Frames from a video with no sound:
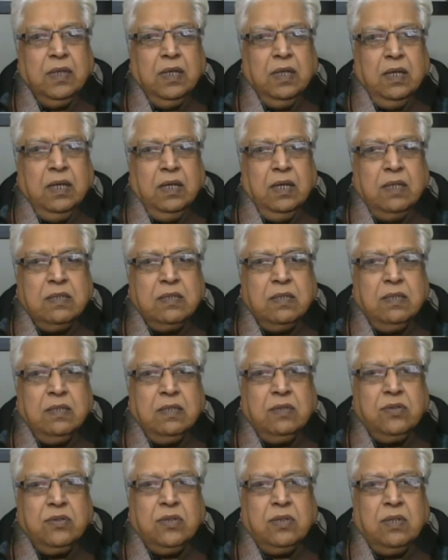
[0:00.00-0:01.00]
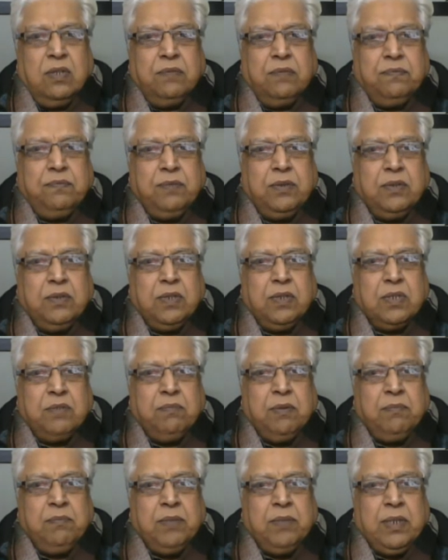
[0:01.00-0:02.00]
Ulceration of mucous
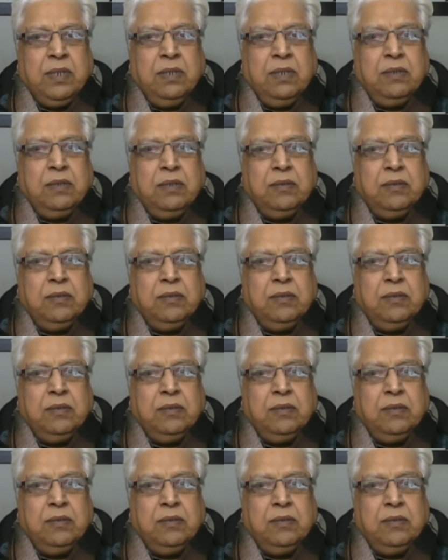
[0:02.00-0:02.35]
membrane.